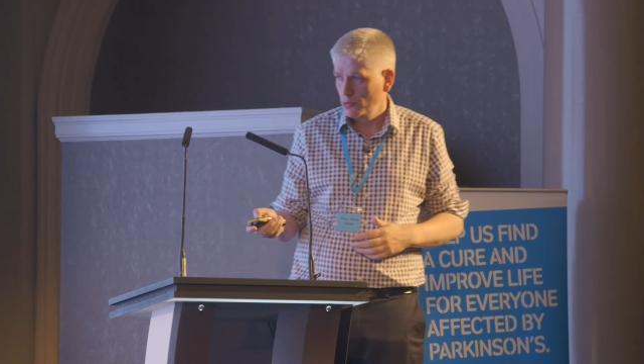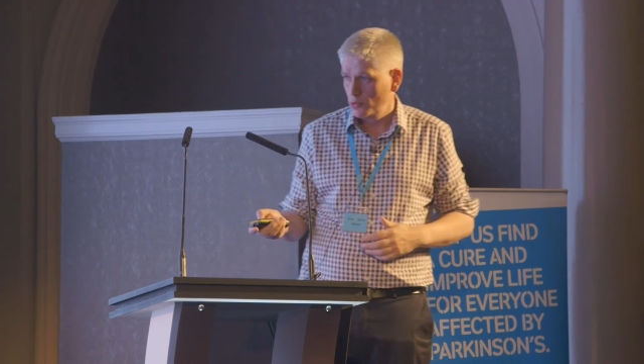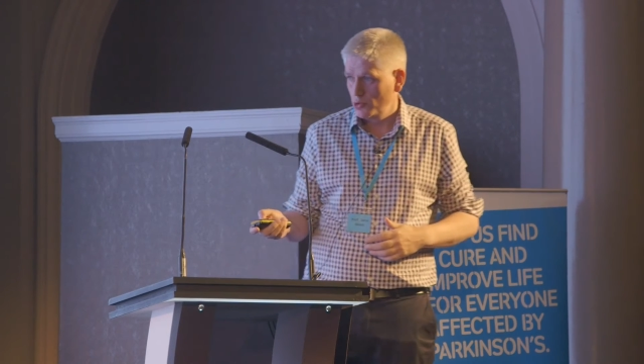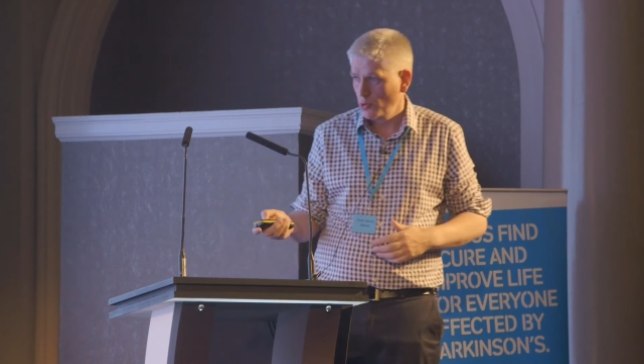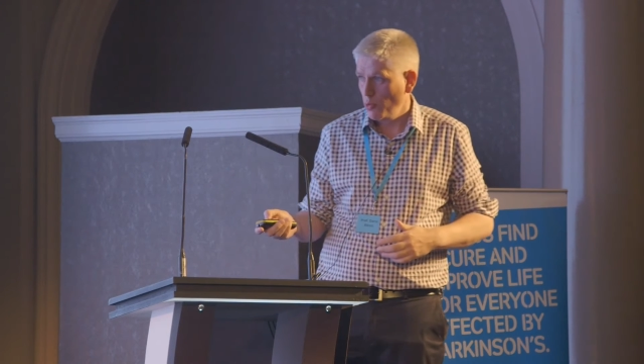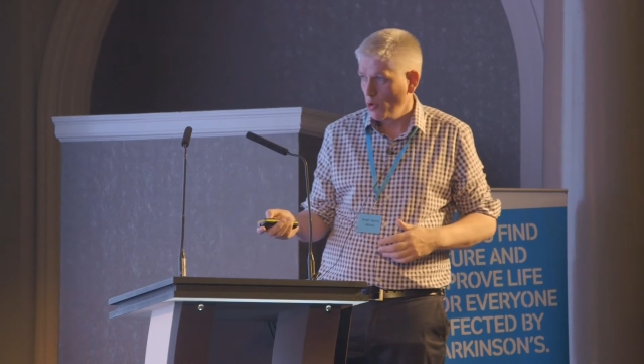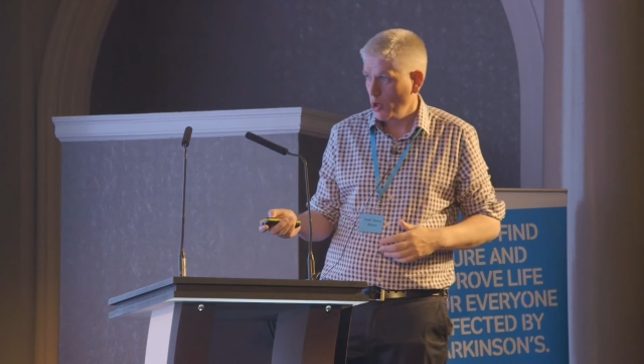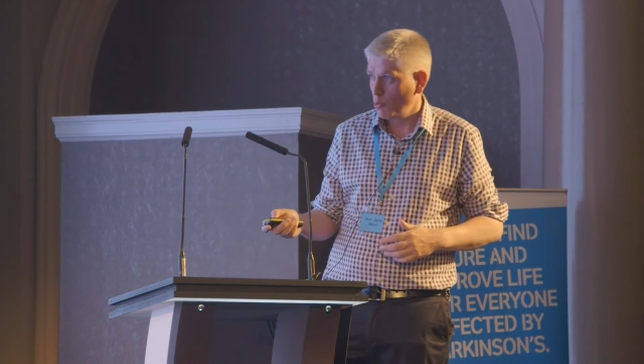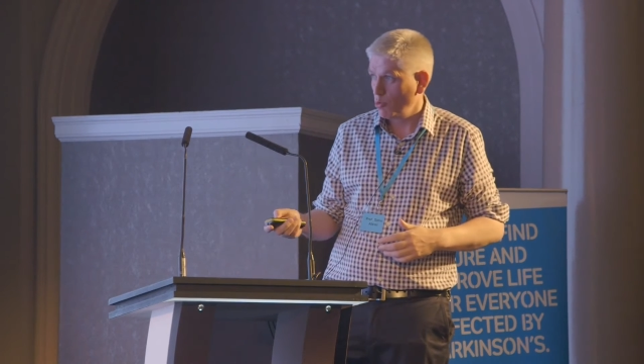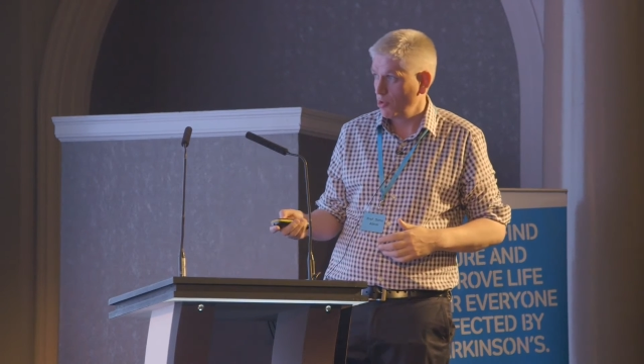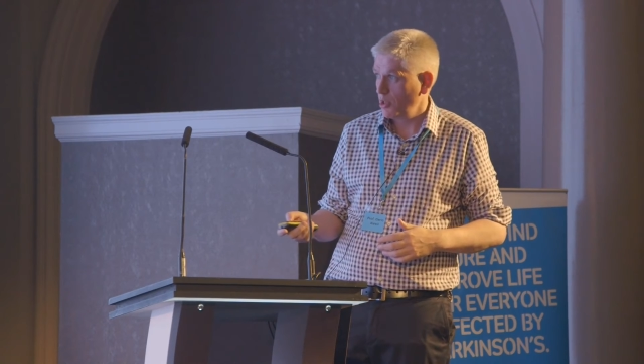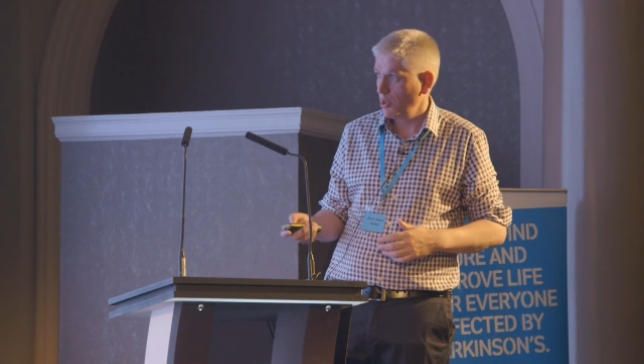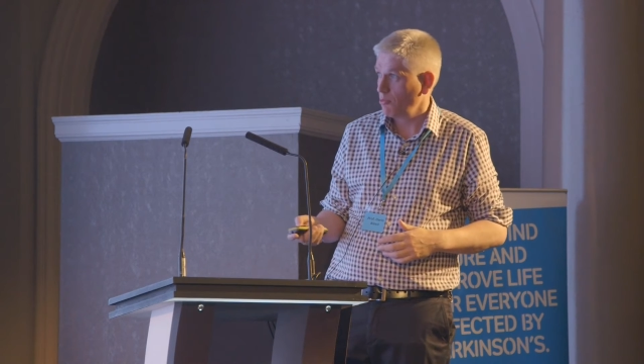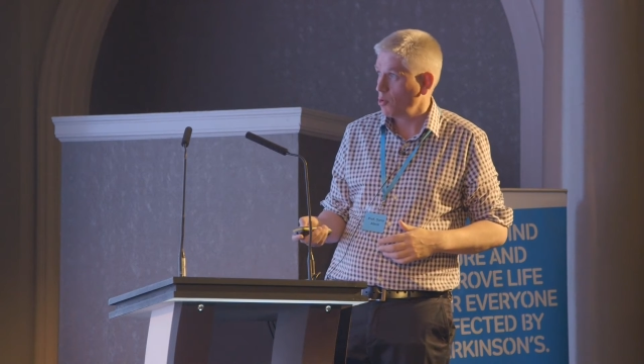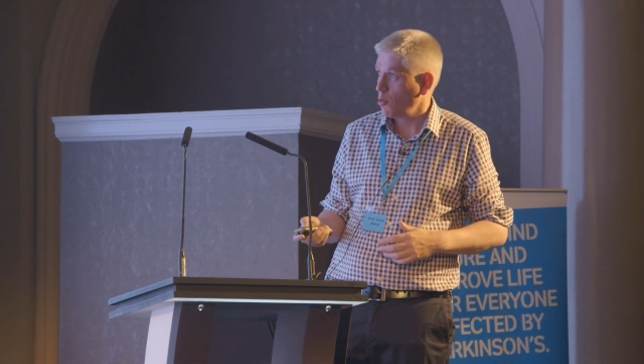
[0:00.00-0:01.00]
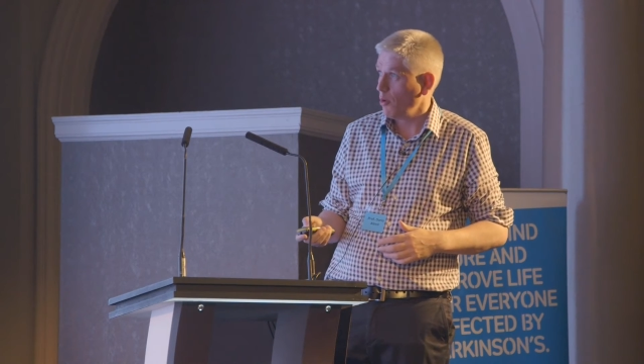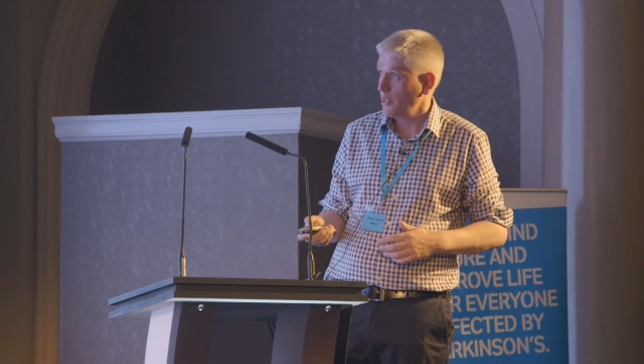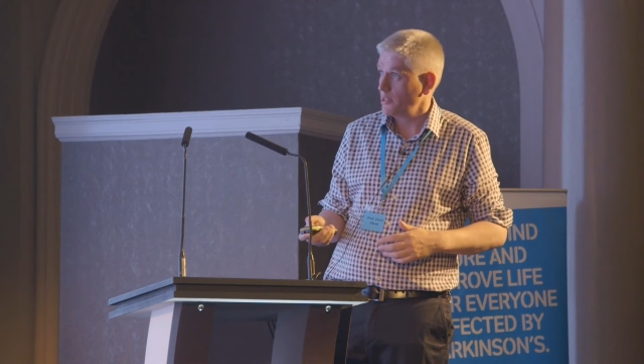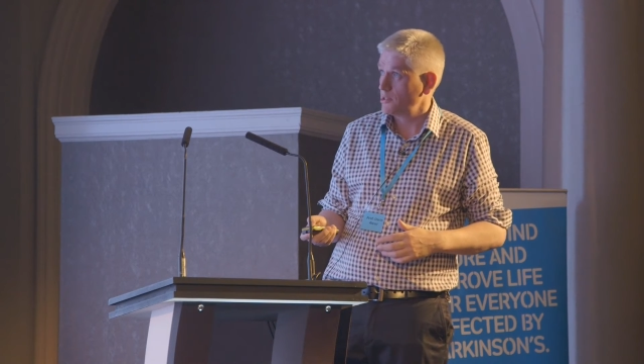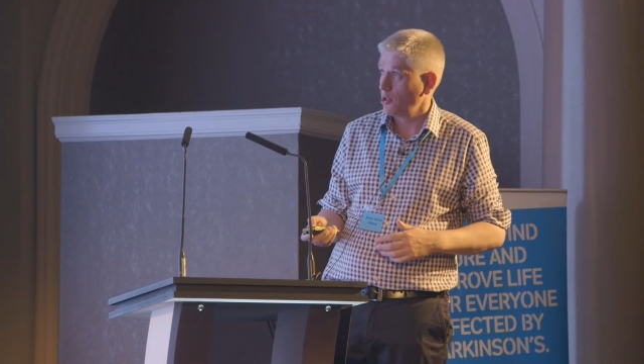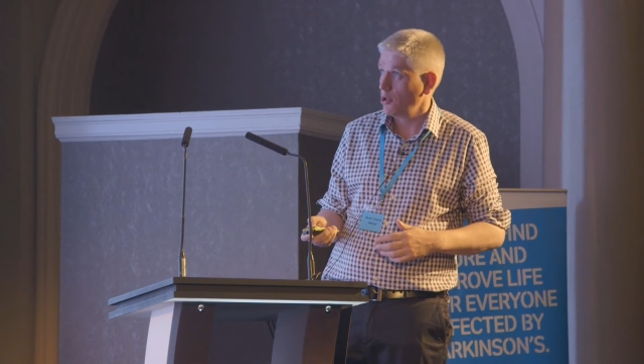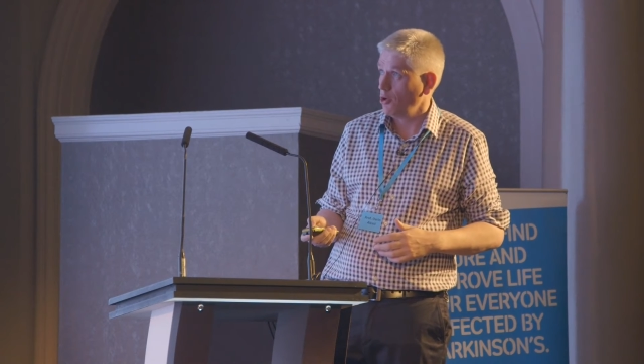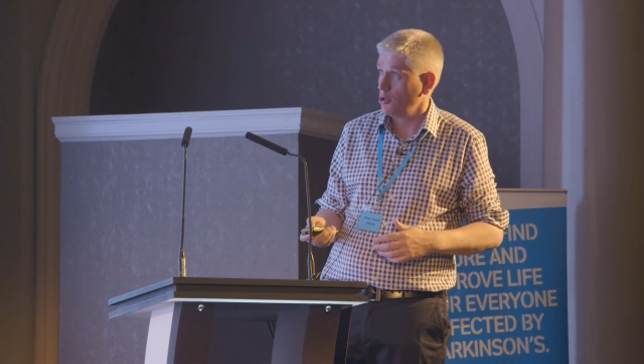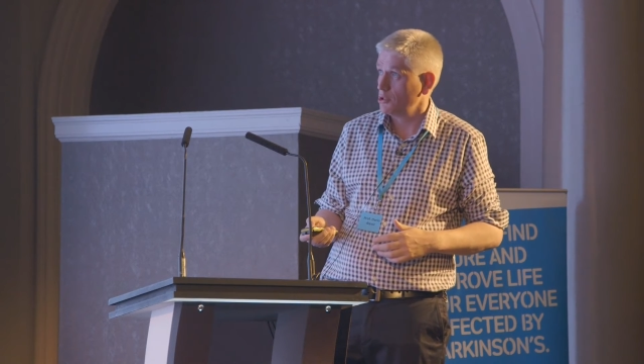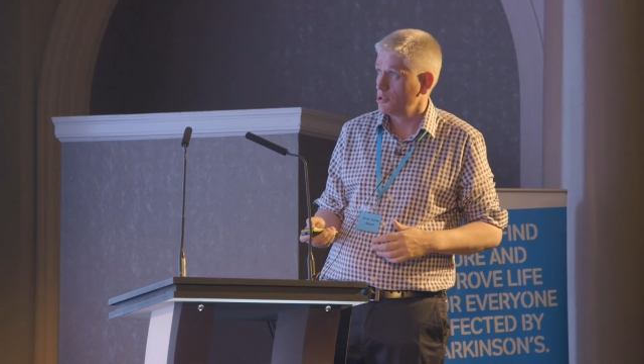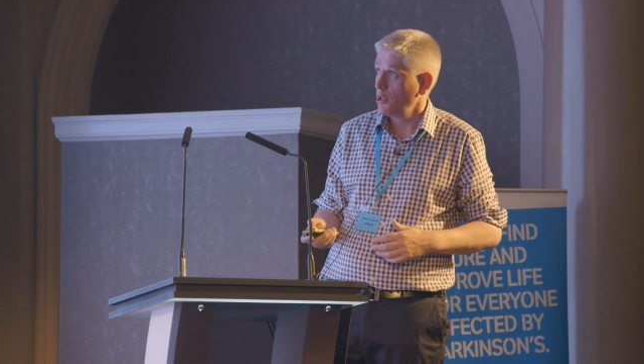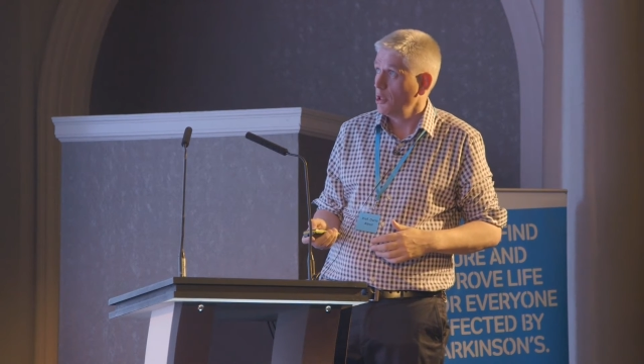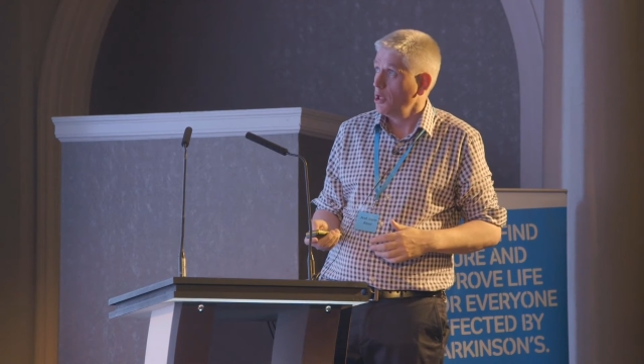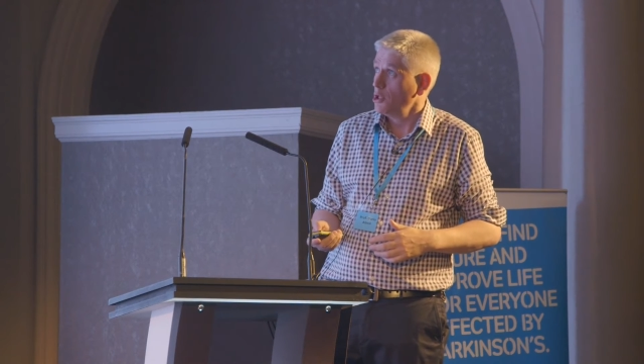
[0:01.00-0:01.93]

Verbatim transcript: to work with him quite a lot.